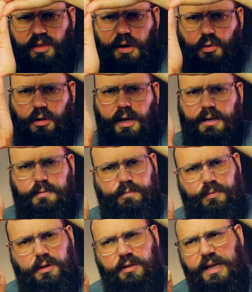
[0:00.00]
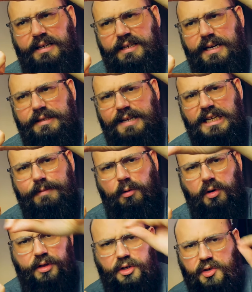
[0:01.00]
So they would like, they'd get a sense
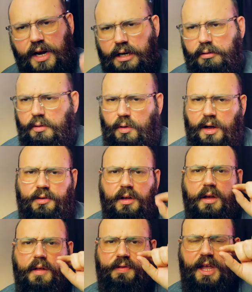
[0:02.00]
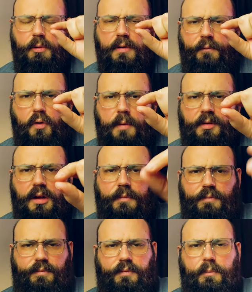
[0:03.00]
about where the trajectory was. They would form
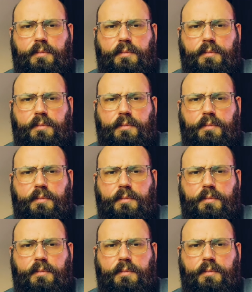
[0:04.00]
some,